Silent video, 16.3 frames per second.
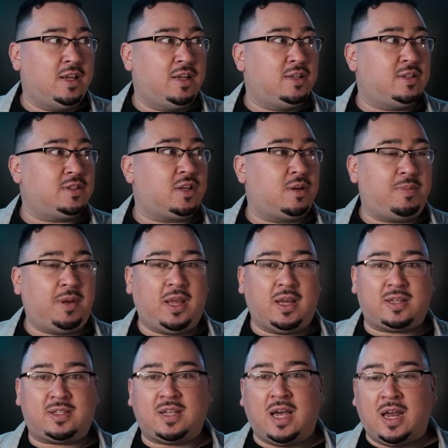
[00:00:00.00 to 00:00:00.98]
This is going to be an
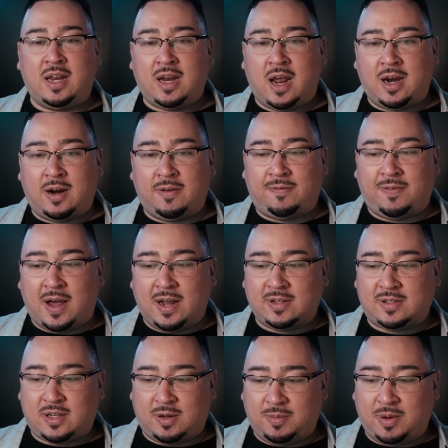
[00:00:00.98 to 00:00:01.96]
exciting night of
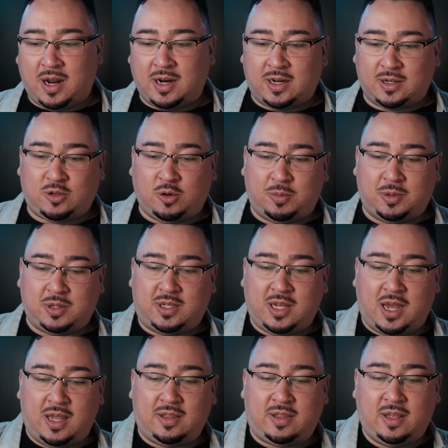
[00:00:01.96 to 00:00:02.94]
fights coming on October
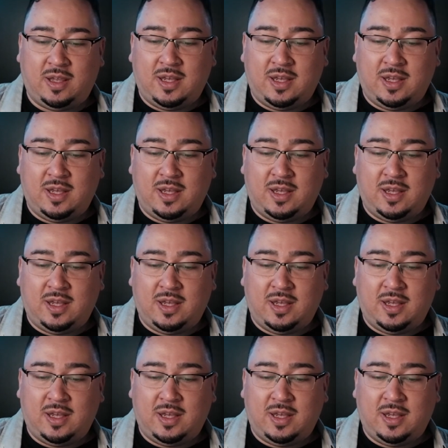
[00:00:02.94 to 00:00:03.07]
10th.